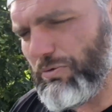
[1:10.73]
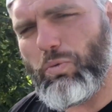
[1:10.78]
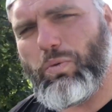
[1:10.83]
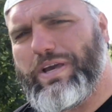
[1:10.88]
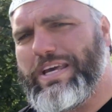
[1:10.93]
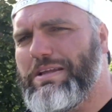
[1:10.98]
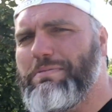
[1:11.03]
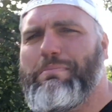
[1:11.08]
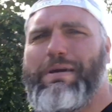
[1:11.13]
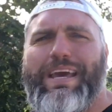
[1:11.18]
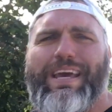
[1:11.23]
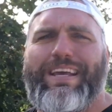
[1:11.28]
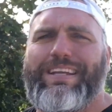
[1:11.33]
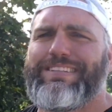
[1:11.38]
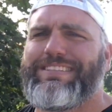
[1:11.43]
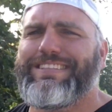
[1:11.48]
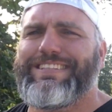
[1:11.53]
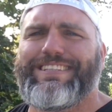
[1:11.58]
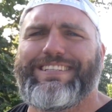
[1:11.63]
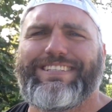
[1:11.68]
to wait, man.
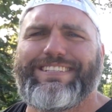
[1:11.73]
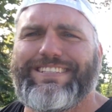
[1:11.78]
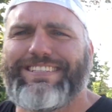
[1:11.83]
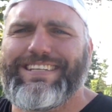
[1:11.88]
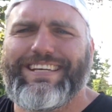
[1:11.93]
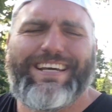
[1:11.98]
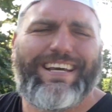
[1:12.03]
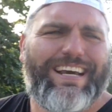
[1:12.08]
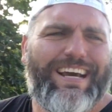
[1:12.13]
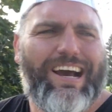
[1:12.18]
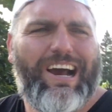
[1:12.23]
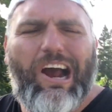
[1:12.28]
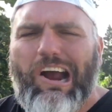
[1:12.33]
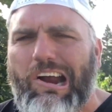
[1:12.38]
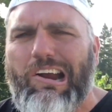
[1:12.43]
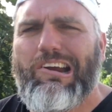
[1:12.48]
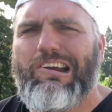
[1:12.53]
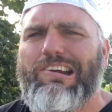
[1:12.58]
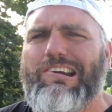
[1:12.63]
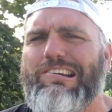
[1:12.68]
Jeez.
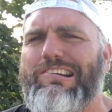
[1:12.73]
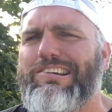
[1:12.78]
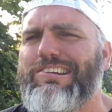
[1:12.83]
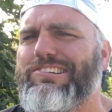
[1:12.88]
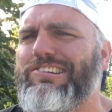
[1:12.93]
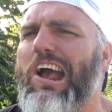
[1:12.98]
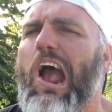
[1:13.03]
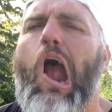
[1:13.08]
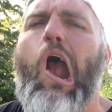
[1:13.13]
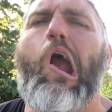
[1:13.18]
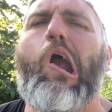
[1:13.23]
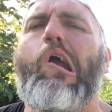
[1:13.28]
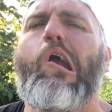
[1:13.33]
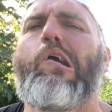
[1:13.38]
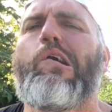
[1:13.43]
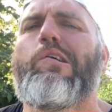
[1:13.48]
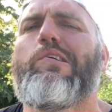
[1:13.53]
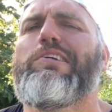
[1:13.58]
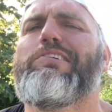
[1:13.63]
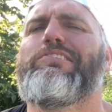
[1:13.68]
Hard. It's
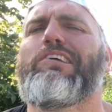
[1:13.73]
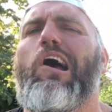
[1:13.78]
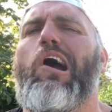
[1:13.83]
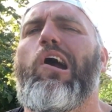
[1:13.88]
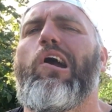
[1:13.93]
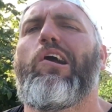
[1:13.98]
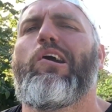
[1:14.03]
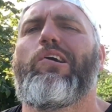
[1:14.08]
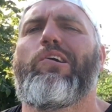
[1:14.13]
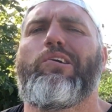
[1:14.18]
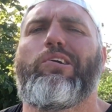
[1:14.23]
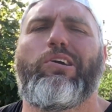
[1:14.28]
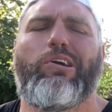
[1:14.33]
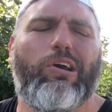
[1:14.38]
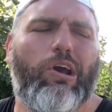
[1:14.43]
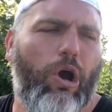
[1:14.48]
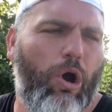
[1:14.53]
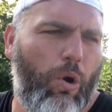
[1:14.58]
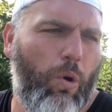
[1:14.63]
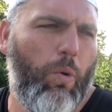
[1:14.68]
hard. It's a hard
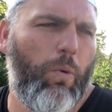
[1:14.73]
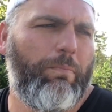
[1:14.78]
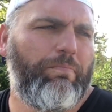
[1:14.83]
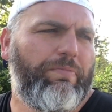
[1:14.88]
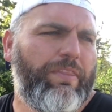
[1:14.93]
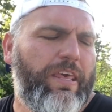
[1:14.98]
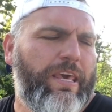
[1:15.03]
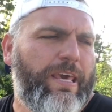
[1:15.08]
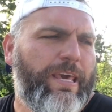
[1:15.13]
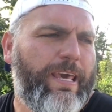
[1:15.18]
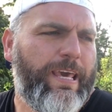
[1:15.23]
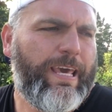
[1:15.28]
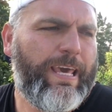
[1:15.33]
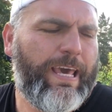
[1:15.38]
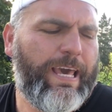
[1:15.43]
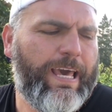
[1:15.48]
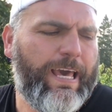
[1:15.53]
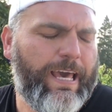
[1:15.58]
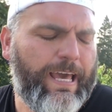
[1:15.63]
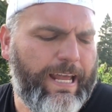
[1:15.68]
go.
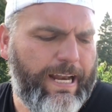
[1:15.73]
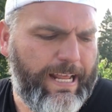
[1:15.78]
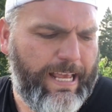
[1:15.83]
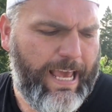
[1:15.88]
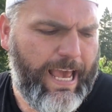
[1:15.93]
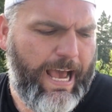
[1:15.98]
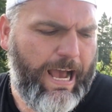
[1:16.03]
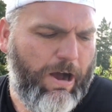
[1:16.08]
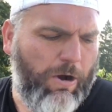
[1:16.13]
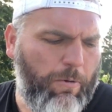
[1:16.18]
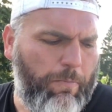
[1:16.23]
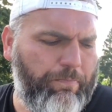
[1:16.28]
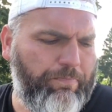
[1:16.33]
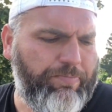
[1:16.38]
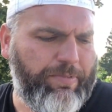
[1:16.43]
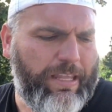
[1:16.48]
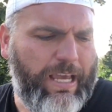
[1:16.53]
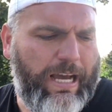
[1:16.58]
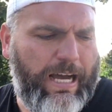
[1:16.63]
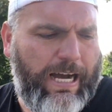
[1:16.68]
Anyhow,
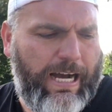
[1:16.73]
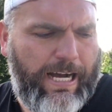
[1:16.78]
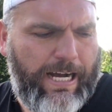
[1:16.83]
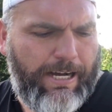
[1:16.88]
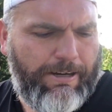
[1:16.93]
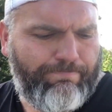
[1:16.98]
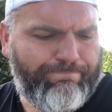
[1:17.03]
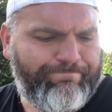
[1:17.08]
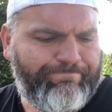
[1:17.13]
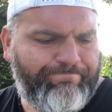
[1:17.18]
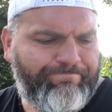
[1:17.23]
let